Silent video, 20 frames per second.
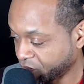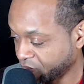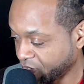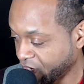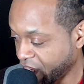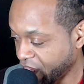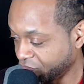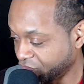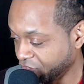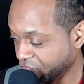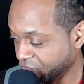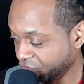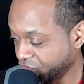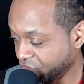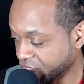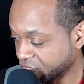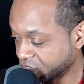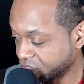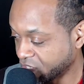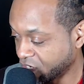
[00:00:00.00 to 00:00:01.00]
I think
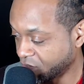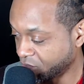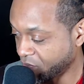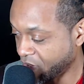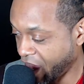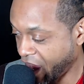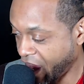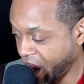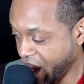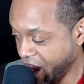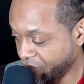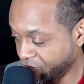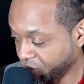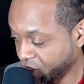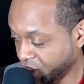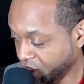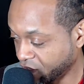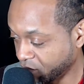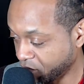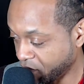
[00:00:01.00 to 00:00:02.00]
that some
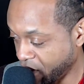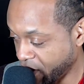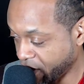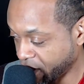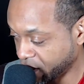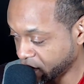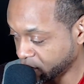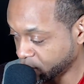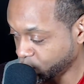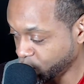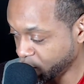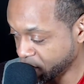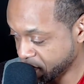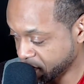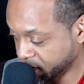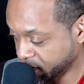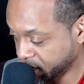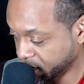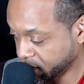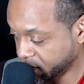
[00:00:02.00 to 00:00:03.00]
African American
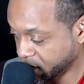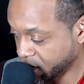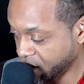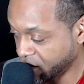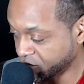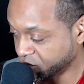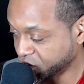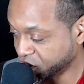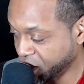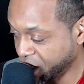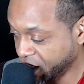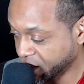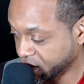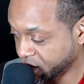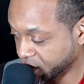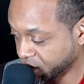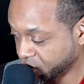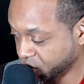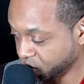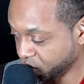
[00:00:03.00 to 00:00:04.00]
witnesses
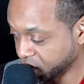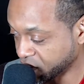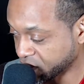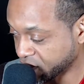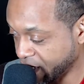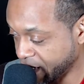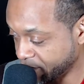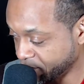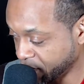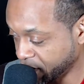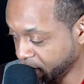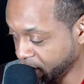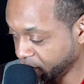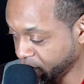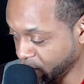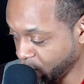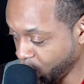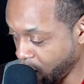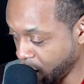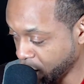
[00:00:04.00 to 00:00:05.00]
objected to a statement in the
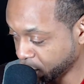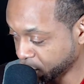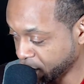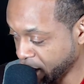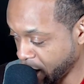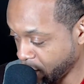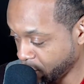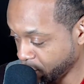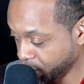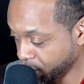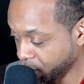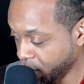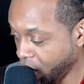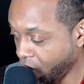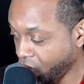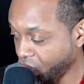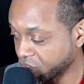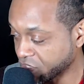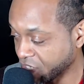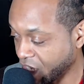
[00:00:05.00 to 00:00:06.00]
Watchtower
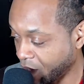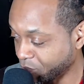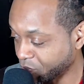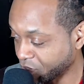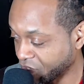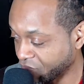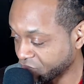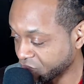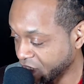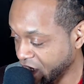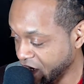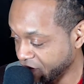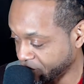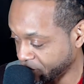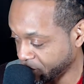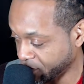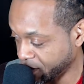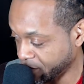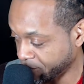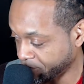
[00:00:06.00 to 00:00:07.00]
on the topic of
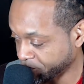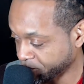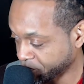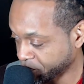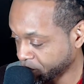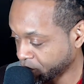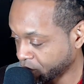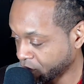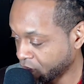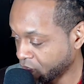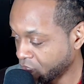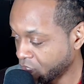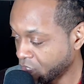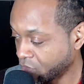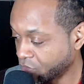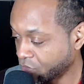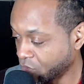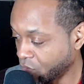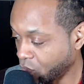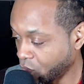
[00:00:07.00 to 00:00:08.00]
slavery.
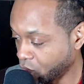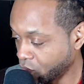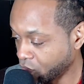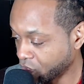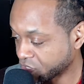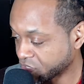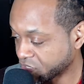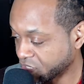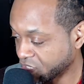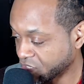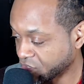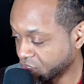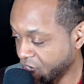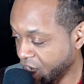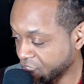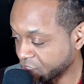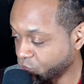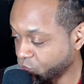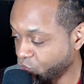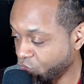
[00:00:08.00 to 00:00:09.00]
The org still
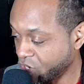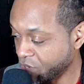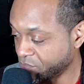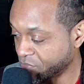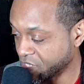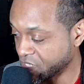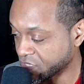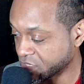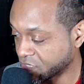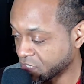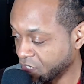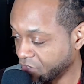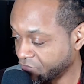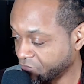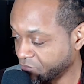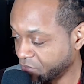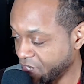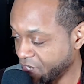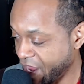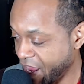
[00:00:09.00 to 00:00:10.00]
has remnants of
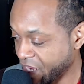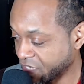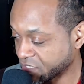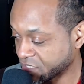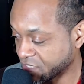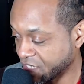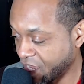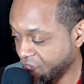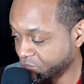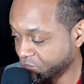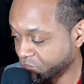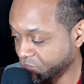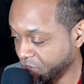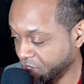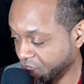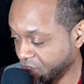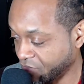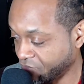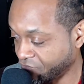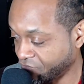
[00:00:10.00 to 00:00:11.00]
blacks not
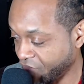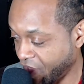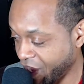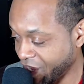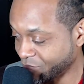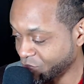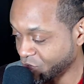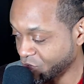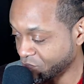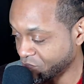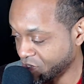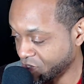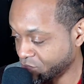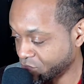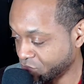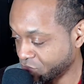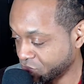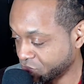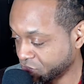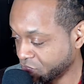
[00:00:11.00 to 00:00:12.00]
being viable
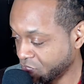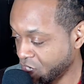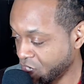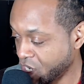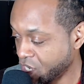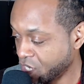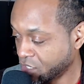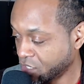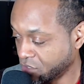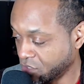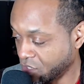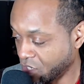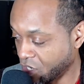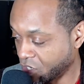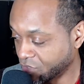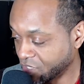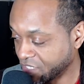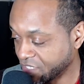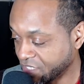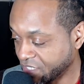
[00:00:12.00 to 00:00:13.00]
members. You
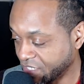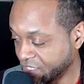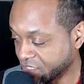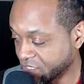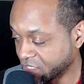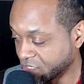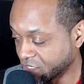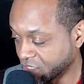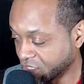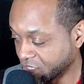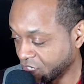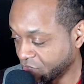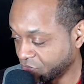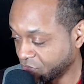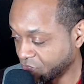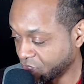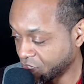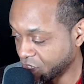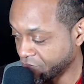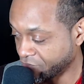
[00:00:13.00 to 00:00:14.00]
only need to look at the
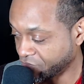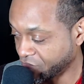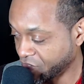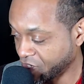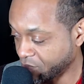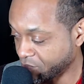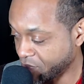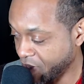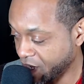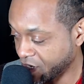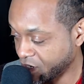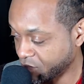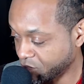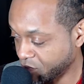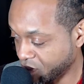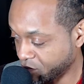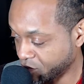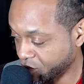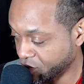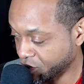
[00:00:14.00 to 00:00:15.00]
governing body
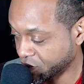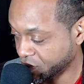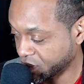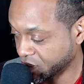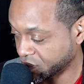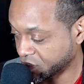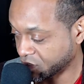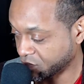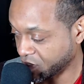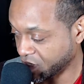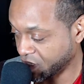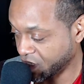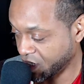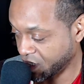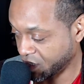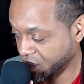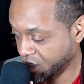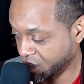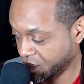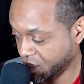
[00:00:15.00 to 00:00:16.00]
members since the
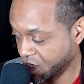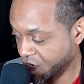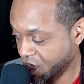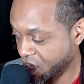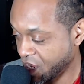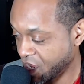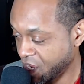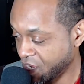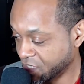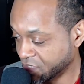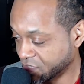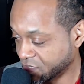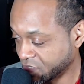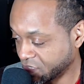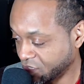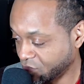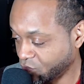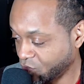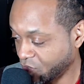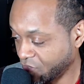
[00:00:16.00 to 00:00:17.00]
beginning and
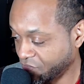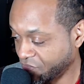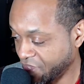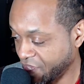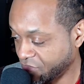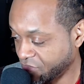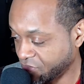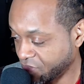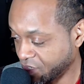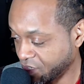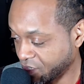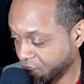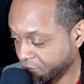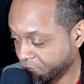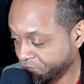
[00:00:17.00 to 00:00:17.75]
see what they think.